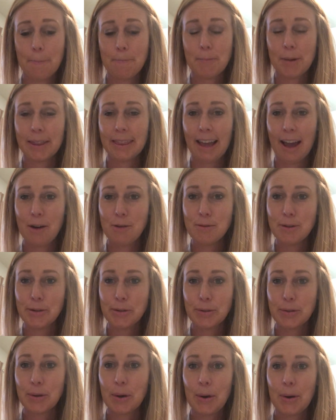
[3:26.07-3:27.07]
But that was
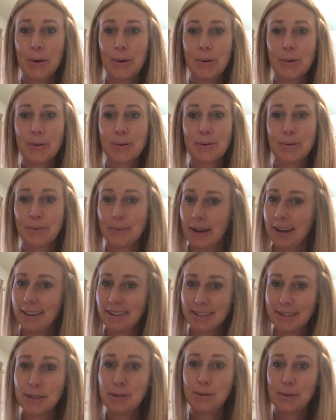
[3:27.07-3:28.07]
so
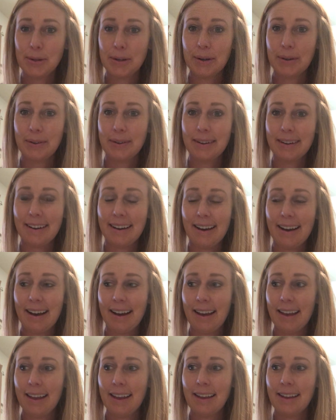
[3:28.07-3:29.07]
great to do.
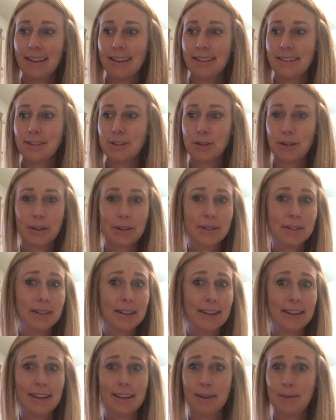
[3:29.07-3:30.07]
I turned to
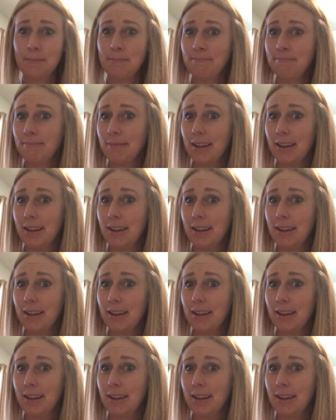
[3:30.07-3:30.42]
him.